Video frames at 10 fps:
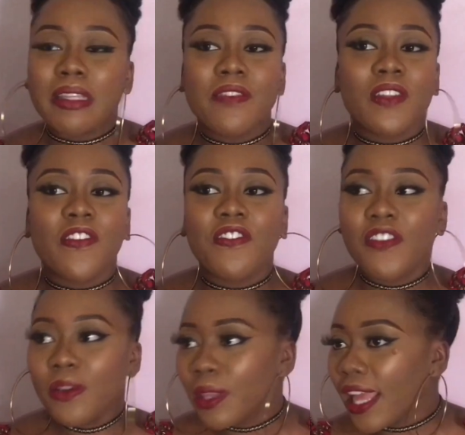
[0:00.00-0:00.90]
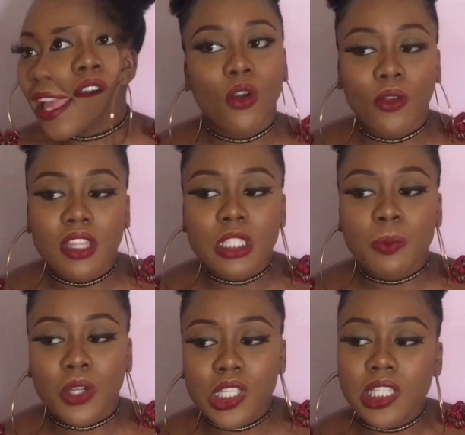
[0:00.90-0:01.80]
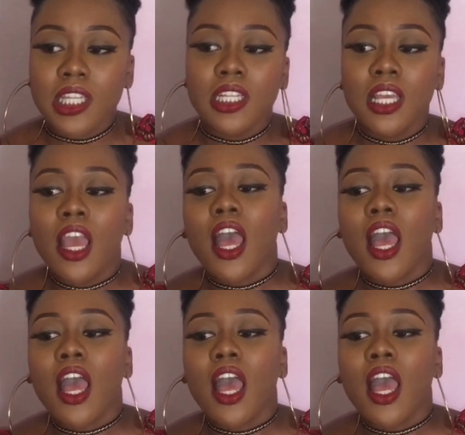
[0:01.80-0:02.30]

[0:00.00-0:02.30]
If they feel like, oh, this person,